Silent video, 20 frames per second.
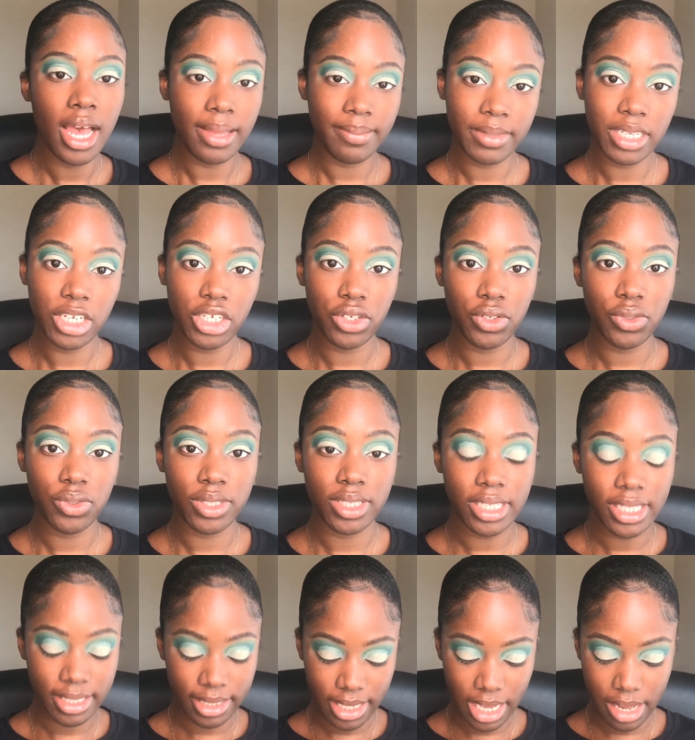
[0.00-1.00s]
I'm going to use
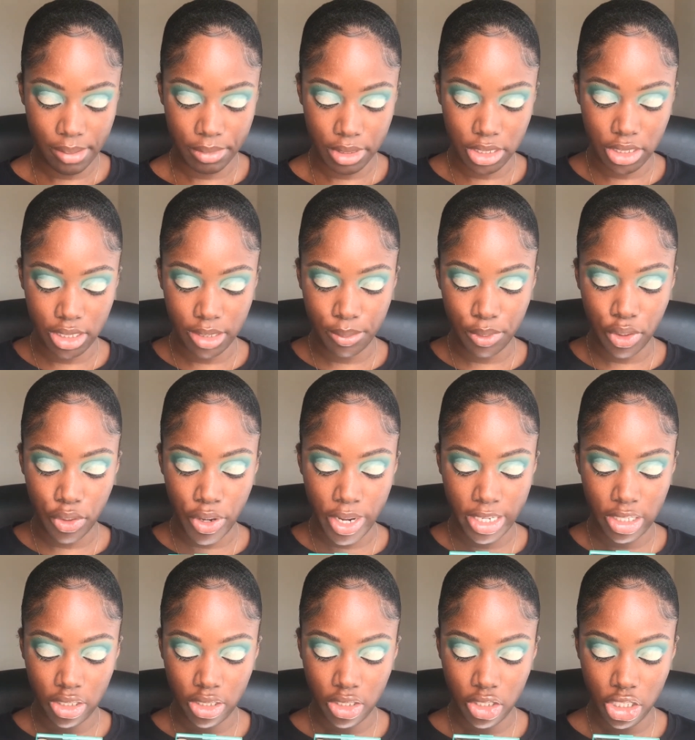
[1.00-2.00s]
the same deep
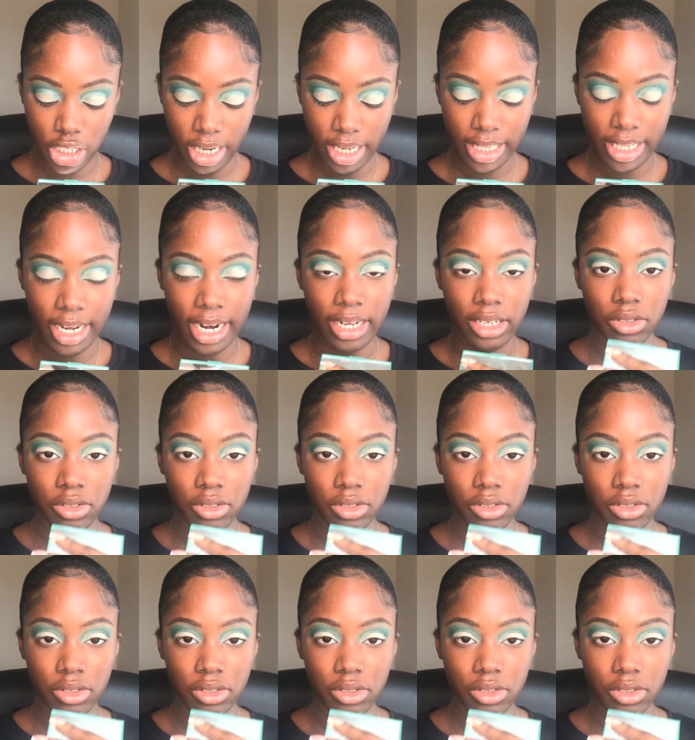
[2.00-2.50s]
green shade that I